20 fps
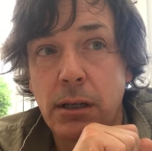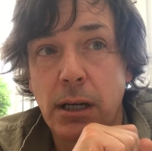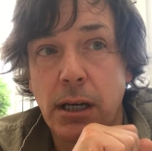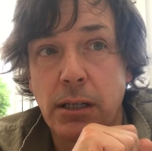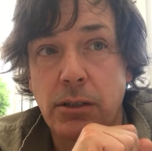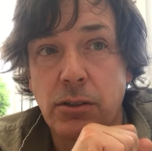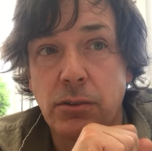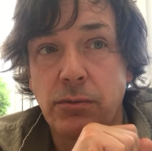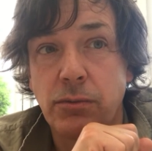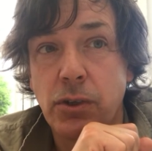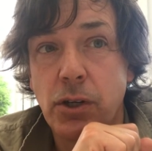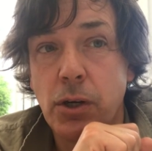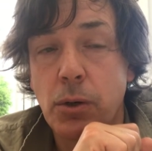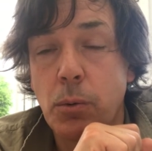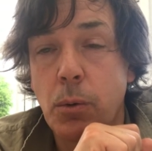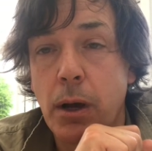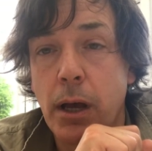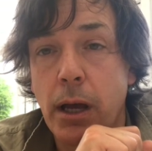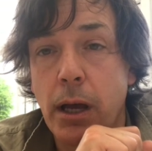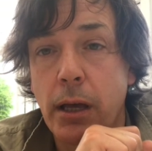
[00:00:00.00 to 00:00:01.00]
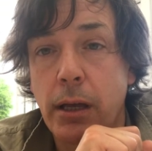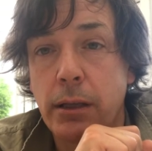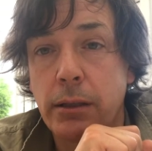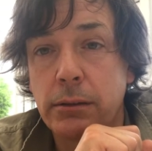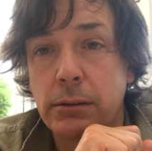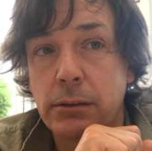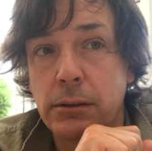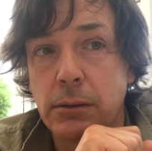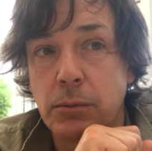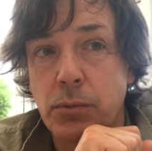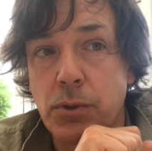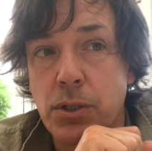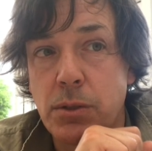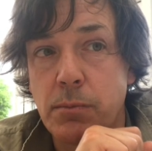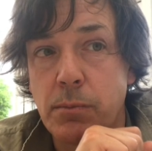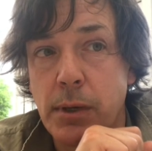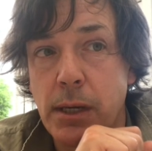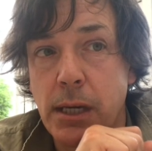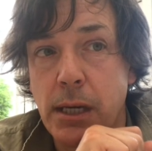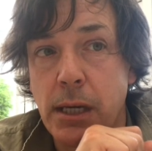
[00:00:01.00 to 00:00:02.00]
out of nowhere that
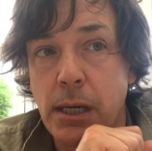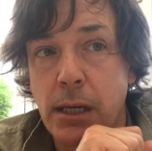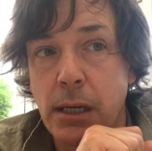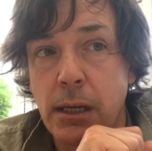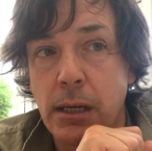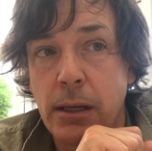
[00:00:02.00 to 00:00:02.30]
was me.